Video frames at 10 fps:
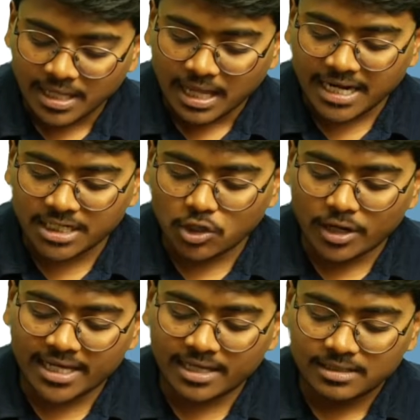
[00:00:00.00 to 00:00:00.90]
and on
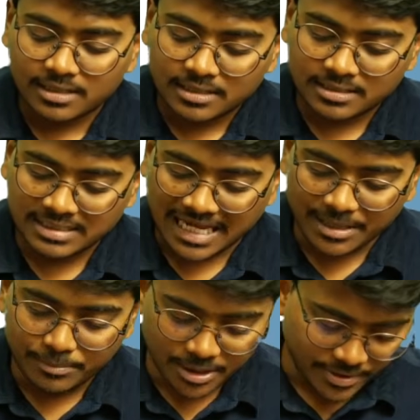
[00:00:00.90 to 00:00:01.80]
a
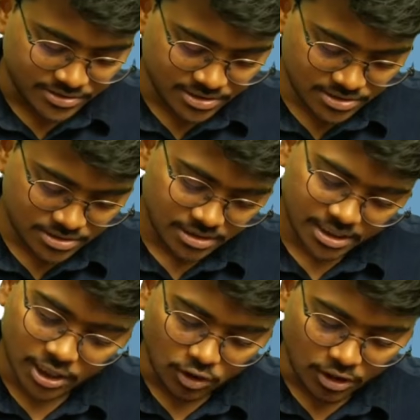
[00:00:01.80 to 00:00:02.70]
timely basis
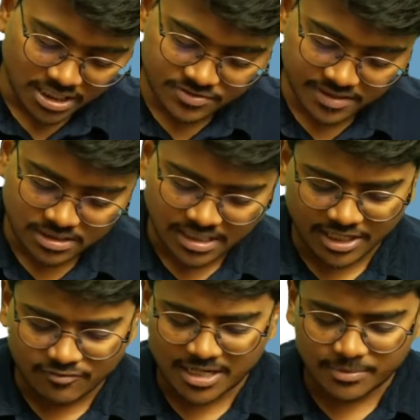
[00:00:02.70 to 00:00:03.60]
in accordance with
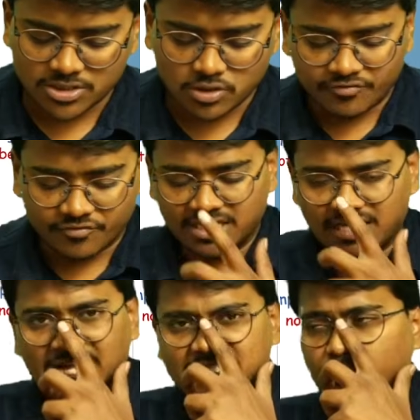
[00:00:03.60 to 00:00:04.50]
requirements of the
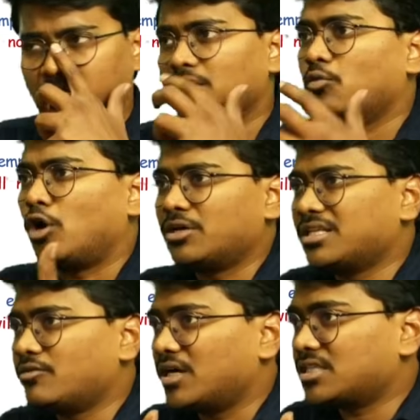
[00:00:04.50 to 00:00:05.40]
assignment. Whatever
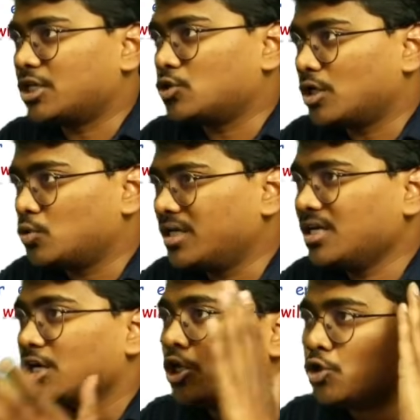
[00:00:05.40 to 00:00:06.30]
the work that you are doing,
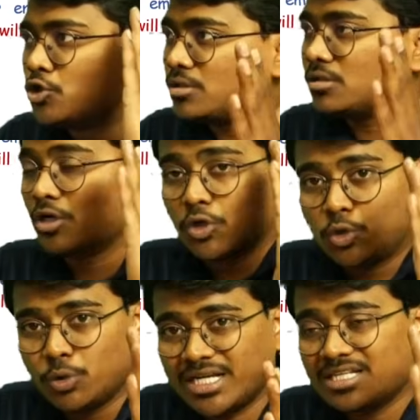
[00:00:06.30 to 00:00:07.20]
you should
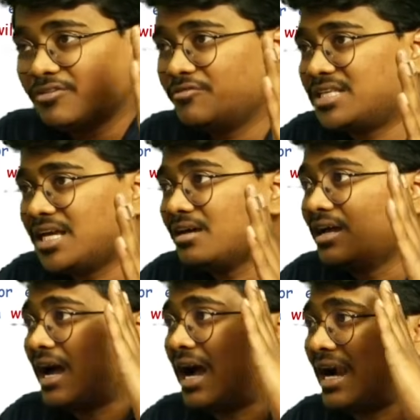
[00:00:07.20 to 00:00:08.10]
do it with a
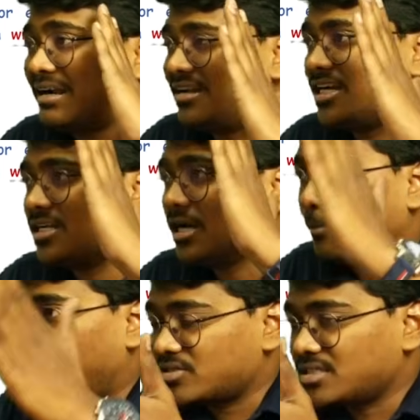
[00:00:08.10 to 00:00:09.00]
100%
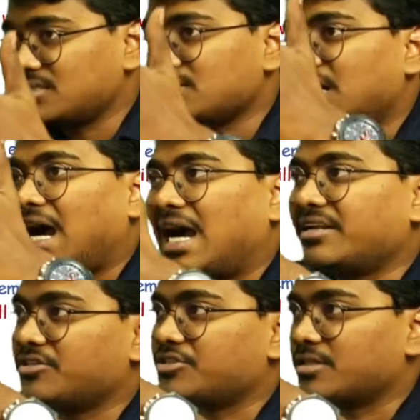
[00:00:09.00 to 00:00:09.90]

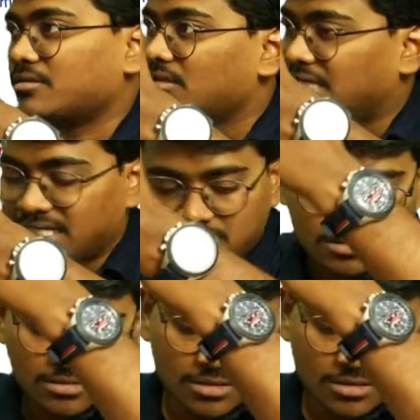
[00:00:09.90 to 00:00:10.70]
attention. That is